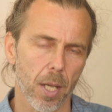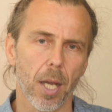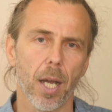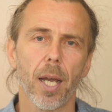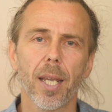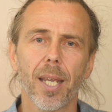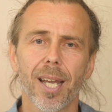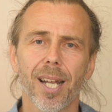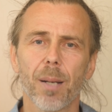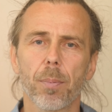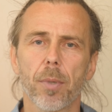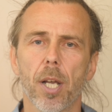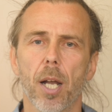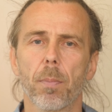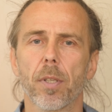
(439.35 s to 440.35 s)
I
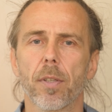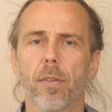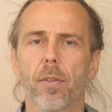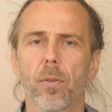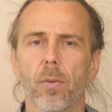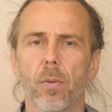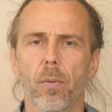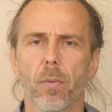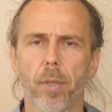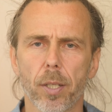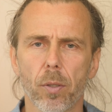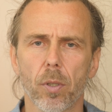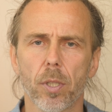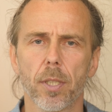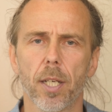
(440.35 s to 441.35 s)
help couples to
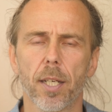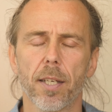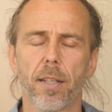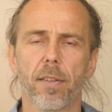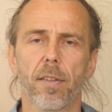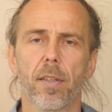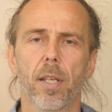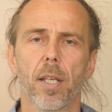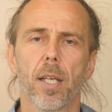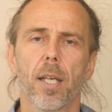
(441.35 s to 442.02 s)
recognize